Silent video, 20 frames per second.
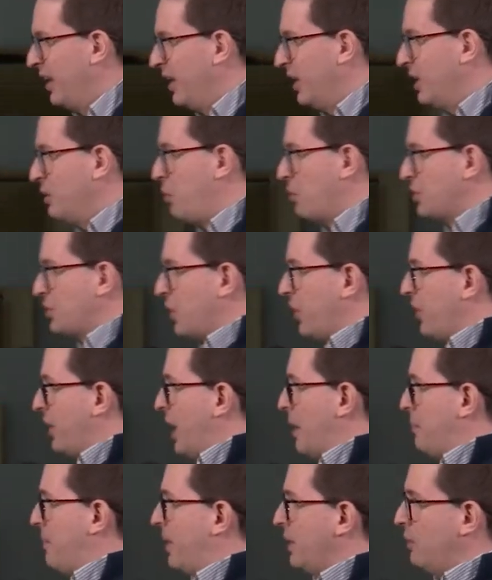You will turn
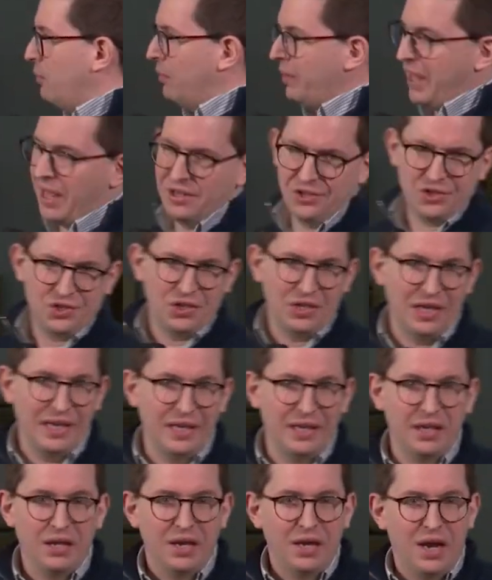up and you will
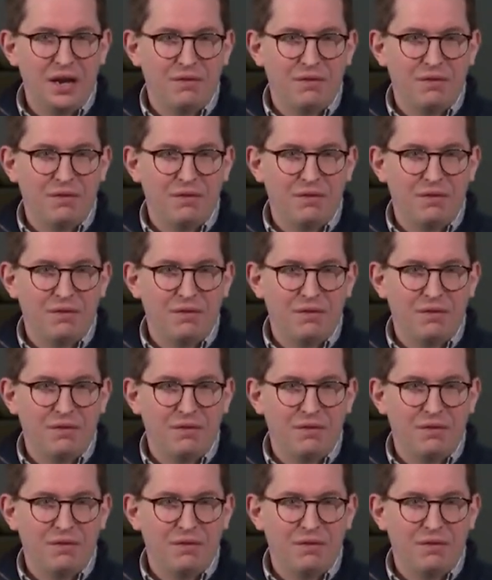instantly